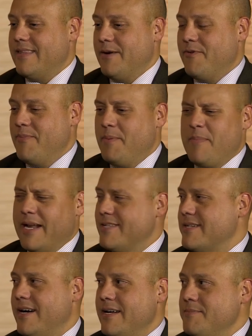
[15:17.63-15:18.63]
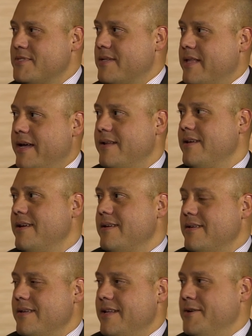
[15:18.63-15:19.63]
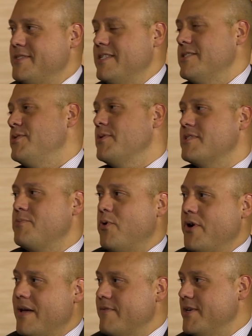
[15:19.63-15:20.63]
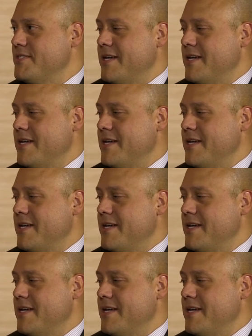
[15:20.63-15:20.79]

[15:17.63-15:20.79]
that we've been many times, and that, you know, it's easy to explore and have a good